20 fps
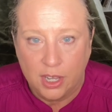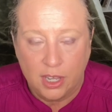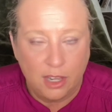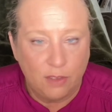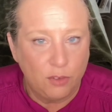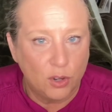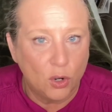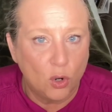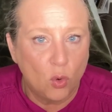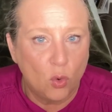
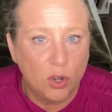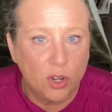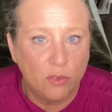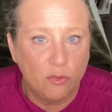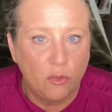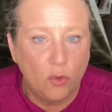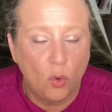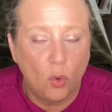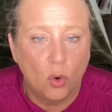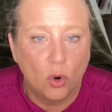If you're going
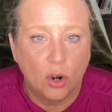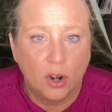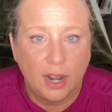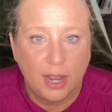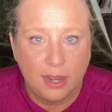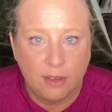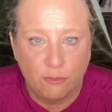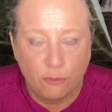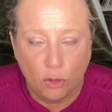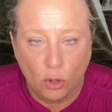for
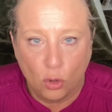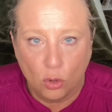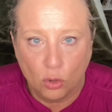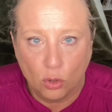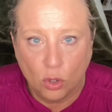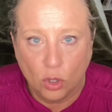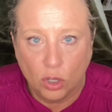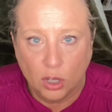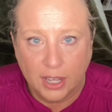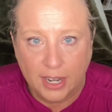a full
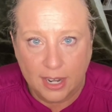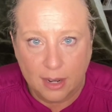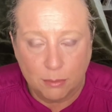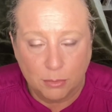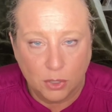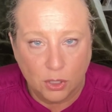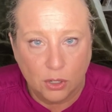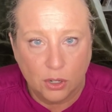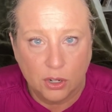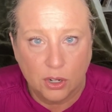
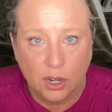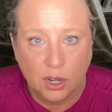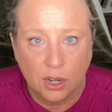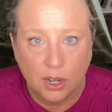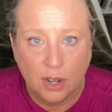glam look,